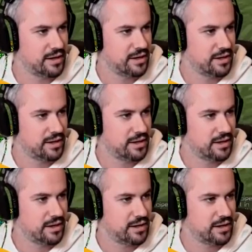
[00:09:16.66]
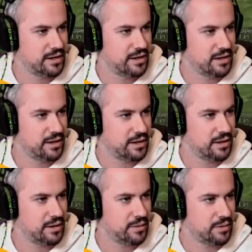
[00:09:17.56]

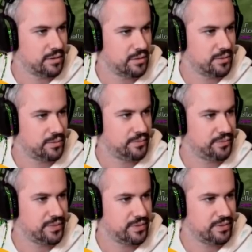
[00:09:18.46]
No one is speaking in this clip.